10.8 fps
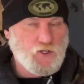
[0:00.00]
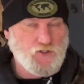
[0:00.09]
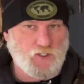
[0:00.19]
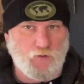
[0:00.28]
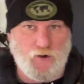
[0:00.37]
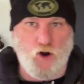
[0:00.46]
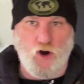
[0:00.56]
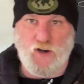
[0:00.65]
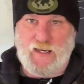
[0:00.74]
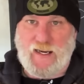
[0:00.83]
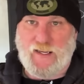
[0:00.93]
Those are a little bit
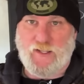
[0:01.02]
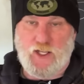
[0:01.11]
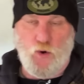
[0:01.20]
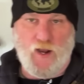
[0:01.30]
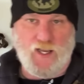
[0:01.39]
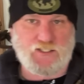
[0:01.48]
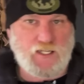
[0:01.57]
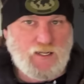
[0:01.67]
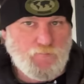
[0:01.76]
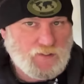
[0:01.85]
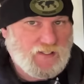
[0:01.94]
hard to get in the U S,
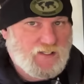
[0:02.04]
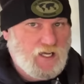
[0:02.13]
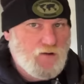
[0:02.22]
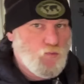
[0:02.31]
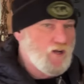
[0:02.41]
but they come